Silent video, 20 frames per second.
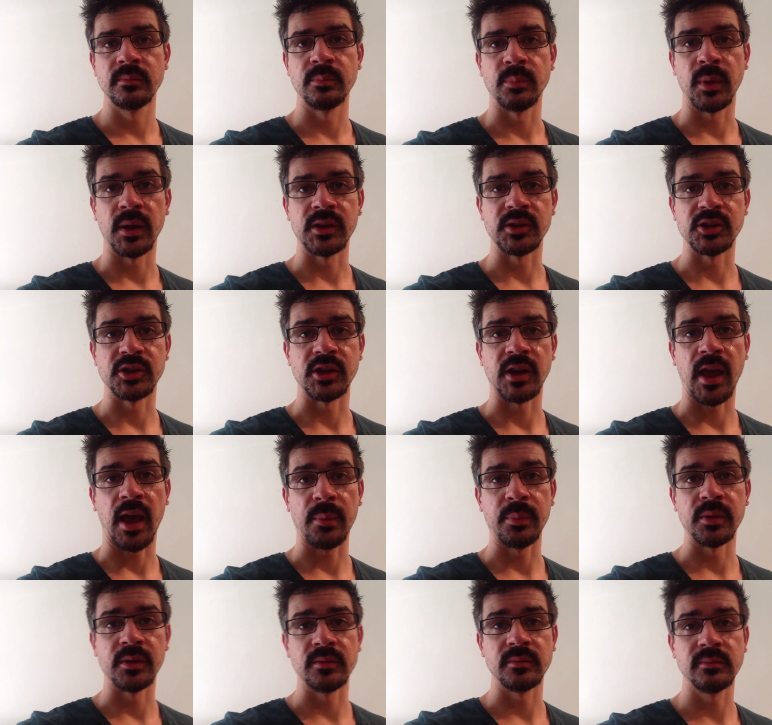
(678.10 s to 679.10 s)
make shit
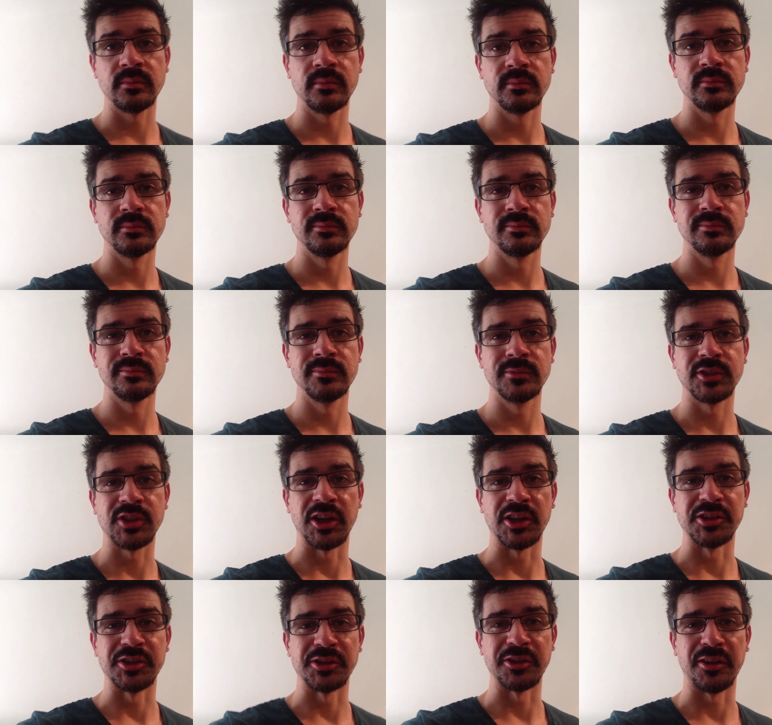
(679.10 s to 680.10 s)
happen,
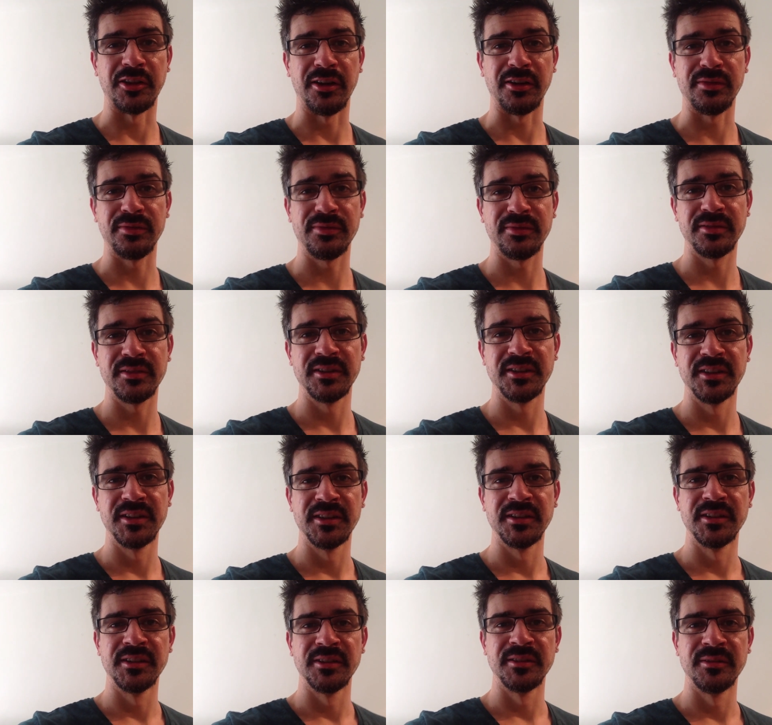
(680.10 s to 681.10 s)
change your life,
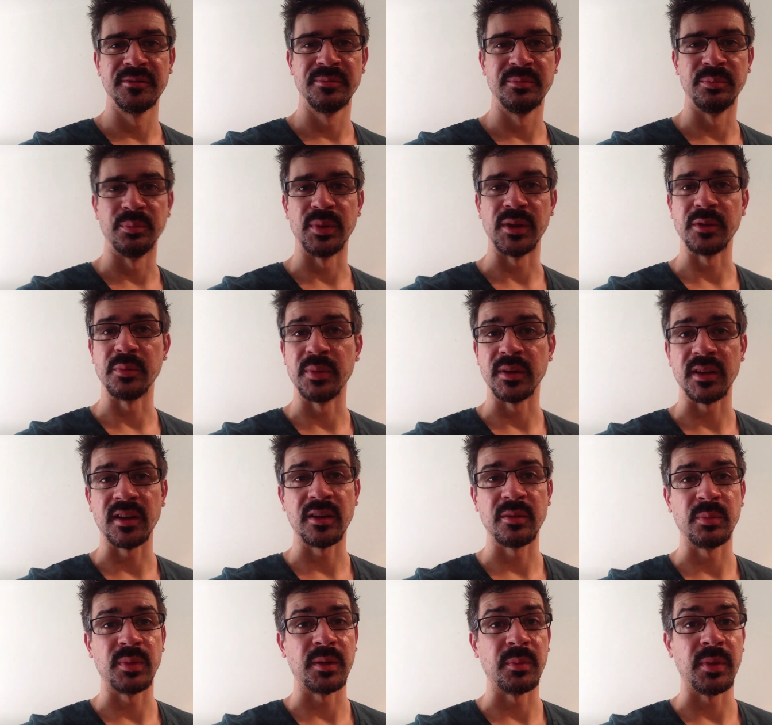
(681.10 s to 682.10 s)
be
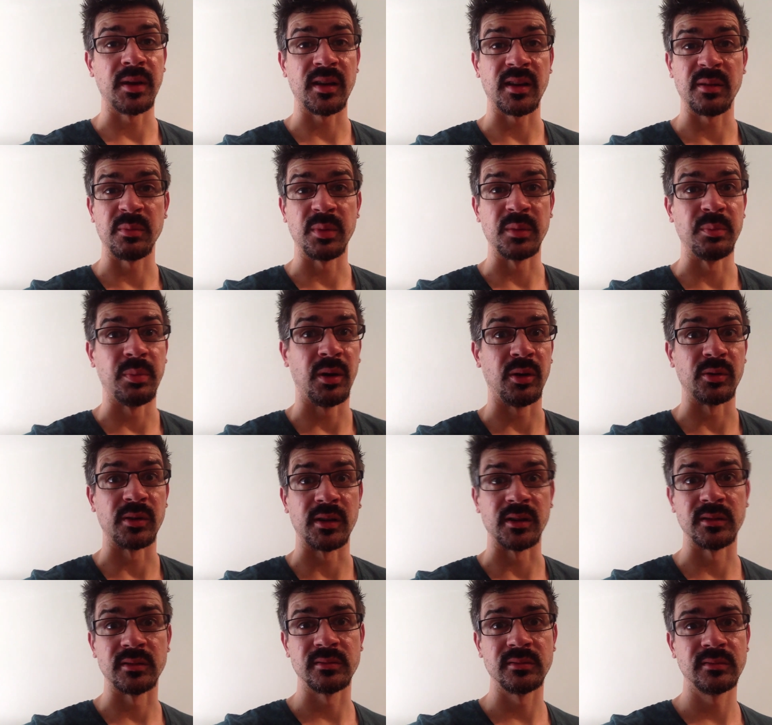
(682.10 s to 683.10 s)
bigger, be better, be
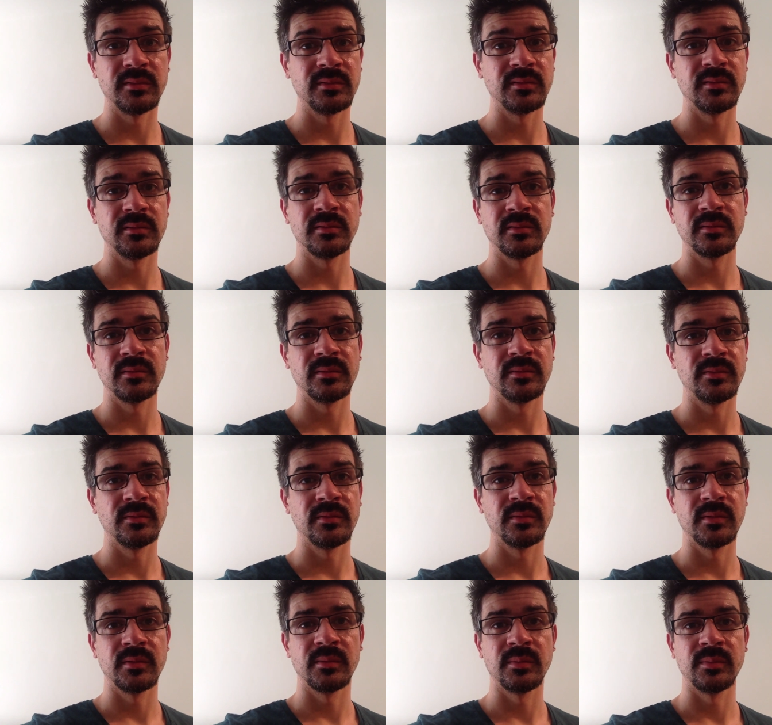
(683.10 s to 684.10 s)
bolder,
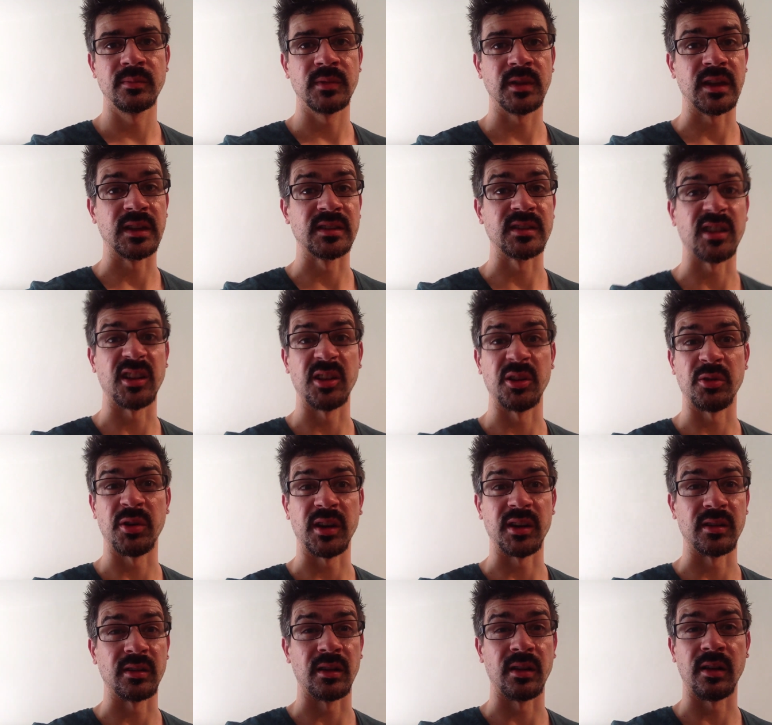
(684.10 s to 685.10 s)

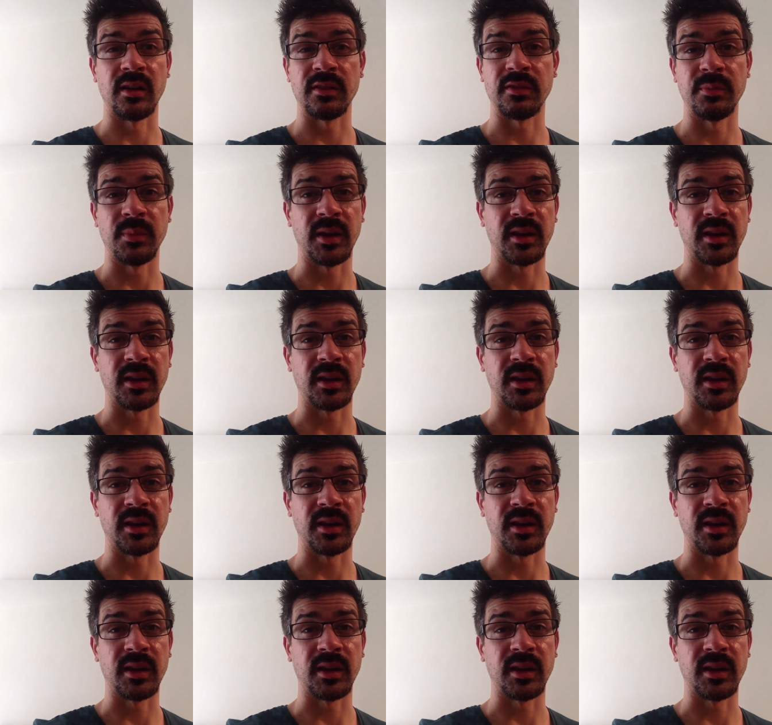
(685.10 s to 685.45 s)
accelerate your life,